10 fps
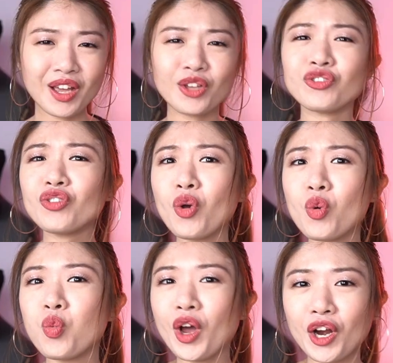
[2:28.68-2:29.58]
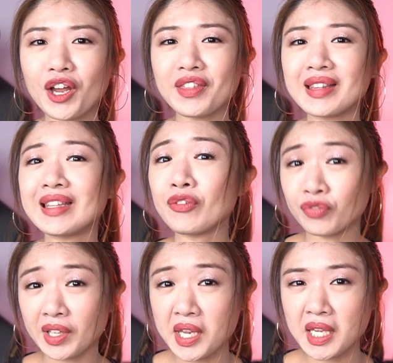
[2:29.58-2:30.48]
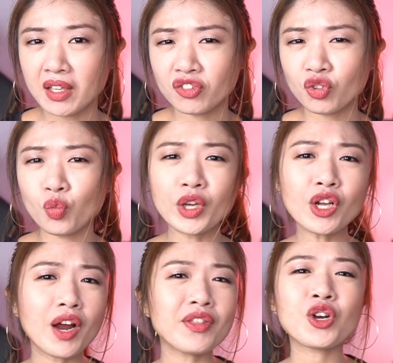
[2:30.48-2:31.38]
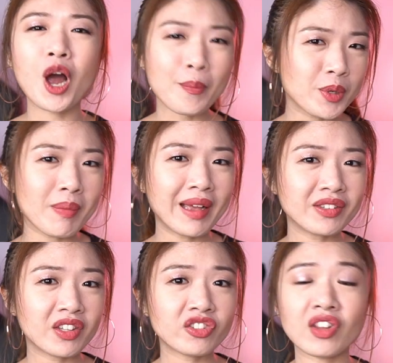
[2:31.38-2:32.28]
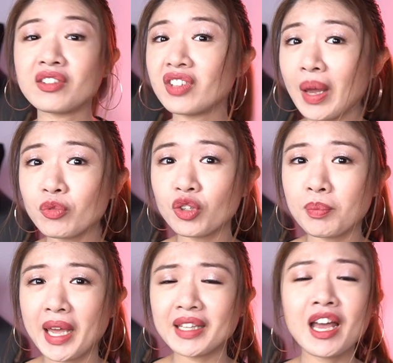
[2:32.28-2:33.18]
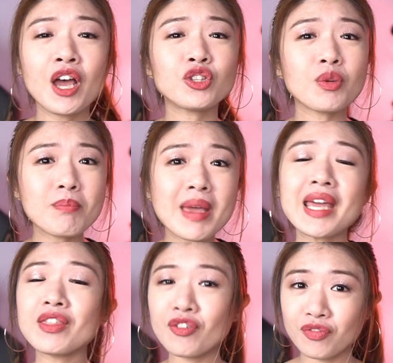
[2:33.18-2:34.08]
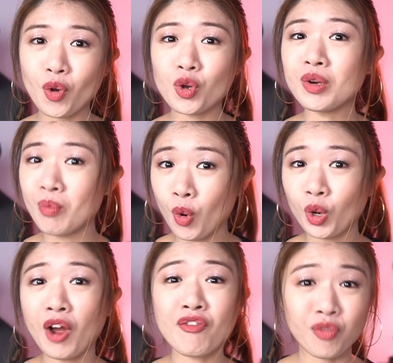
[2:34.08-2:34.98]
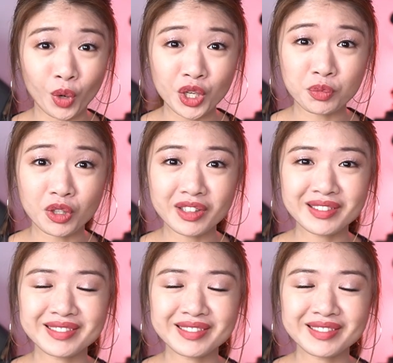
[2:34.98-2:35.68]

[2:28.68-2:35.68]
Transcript: So what are the differences? What are the compromises that Samsung made to make the phone more affordable?